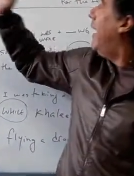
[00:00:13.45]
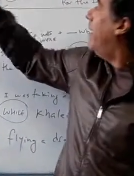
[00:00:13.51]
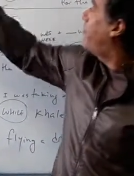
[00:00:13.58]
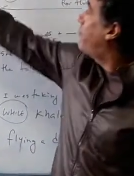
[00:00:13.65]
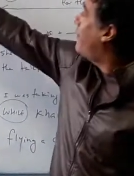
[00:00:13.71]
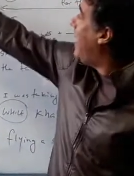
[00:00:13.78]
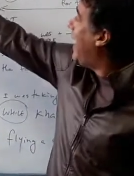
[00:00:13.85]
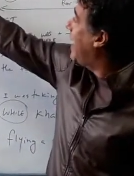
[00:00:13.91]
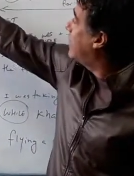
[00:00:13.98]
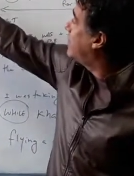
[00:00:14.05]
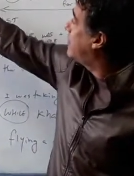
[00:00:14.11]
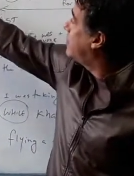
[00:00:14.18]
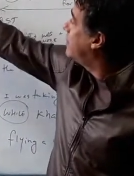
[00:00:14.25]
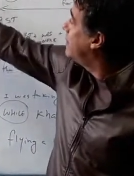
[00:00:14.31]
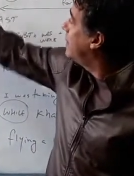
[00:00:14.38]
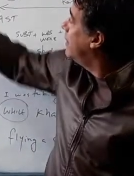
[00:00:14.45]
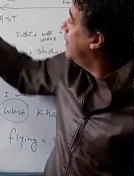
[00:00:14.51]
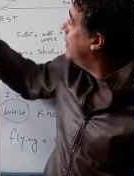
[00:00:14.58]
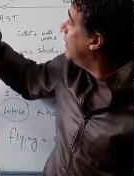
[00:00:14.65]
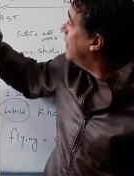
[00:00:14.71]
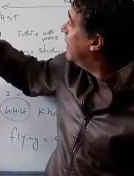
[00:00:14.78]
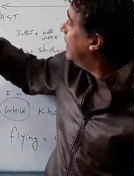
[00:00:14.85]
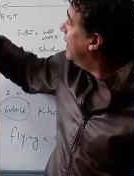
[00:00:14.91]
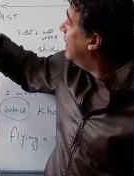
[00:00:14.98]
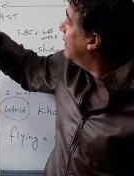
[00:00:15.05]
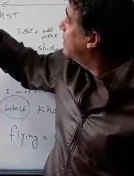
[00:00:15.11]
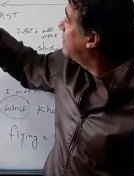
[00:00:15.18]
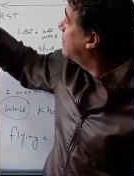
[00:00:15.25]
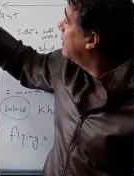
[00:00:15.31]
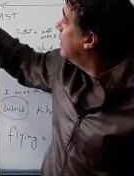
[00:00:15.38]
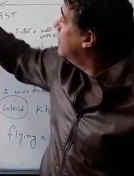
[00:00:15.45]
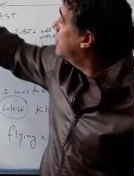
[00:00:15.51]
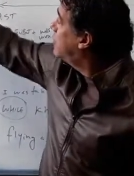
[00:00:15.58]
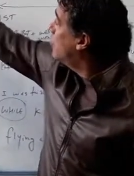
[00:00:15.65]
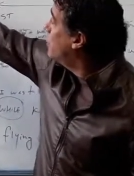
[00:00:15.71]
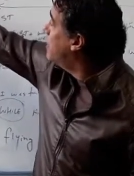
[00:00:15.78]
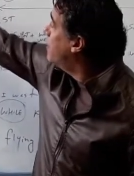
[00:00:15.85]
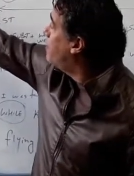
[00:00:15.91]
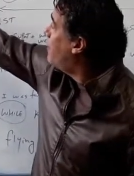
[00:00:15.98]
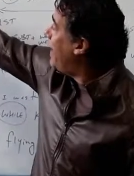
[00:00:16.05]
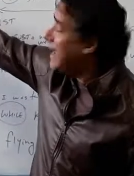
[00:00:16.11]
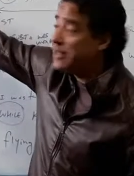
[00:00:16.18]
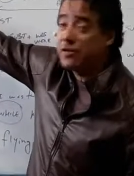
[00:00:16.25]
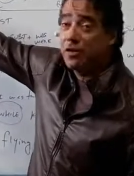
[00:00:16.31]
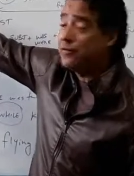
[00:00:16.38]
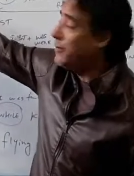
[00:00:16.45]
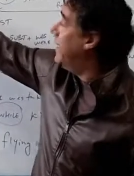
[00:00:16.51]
affect, yes? So the base of